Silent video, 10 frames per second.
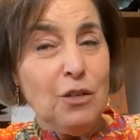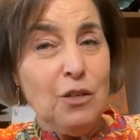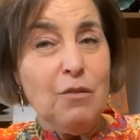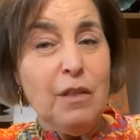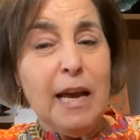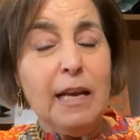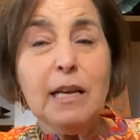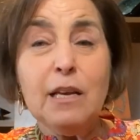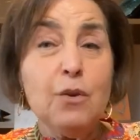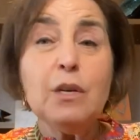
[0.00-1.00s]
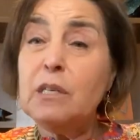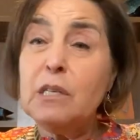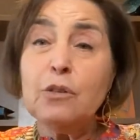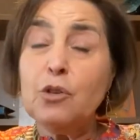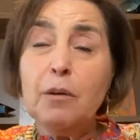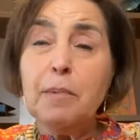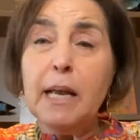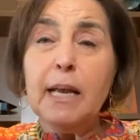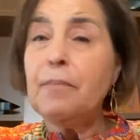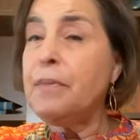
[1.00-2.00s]
do that. Now, you can still
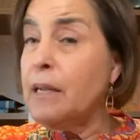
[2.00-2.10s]
terminate.